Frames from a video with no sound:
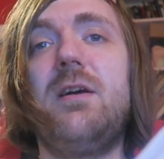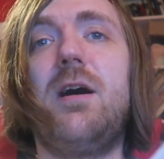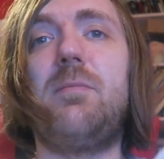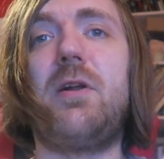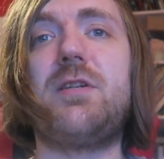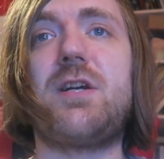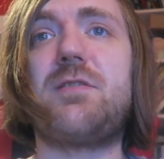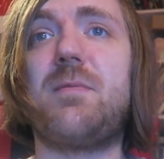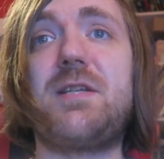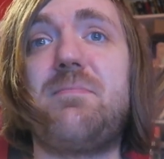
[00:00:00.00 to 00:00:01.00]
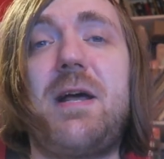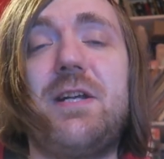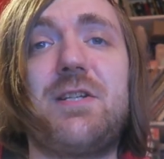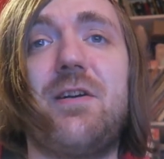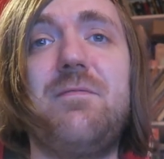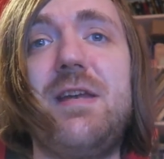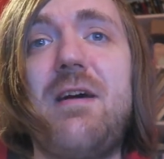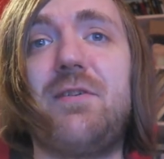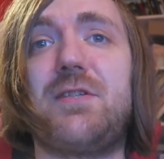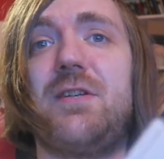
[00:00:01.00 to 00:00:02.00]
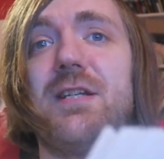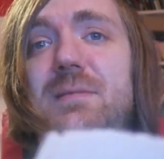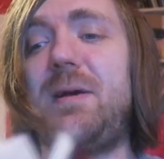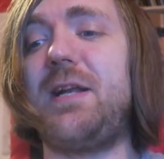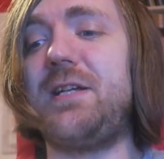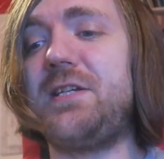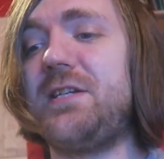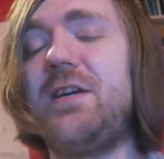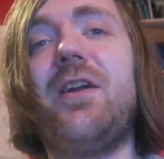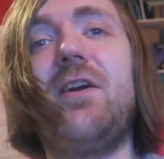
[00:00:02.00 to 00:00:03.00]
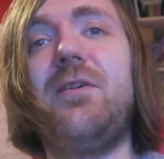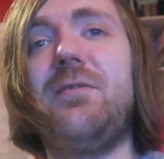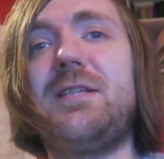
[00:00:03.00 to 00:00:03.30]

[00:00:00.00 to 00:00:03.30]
I apologise for my Spanish, I've never studied Spanish. I know,